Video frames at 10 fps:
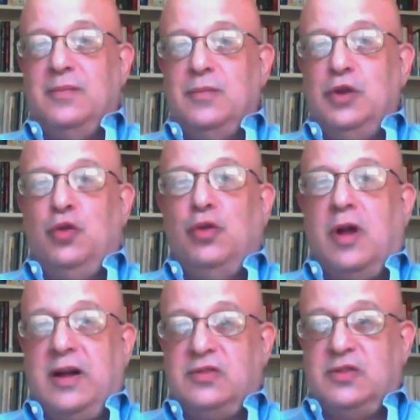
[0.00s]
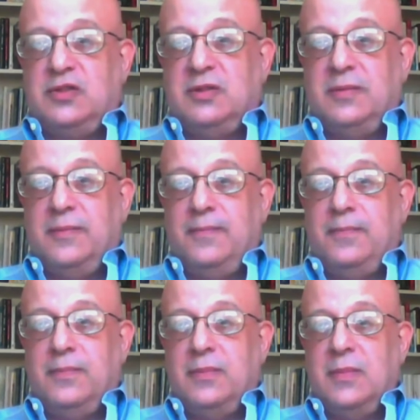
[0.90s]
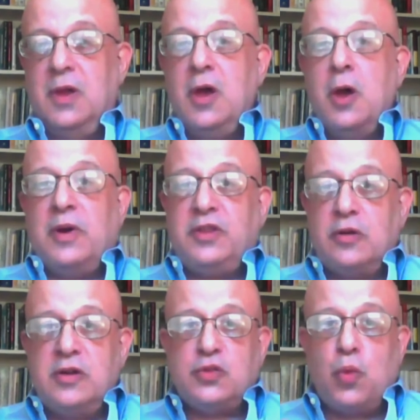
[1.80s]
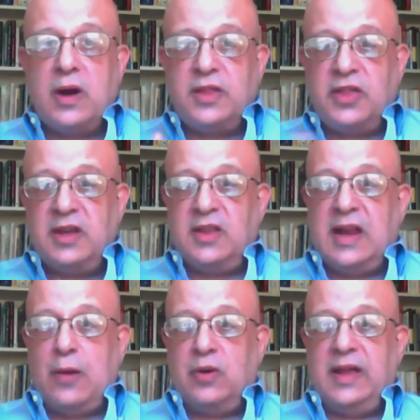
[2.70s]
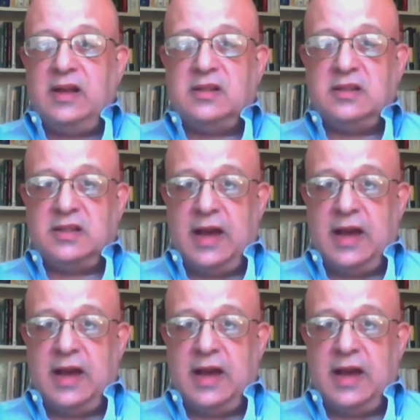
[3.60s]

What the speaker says: You lost. But there is one thing that I would like to say.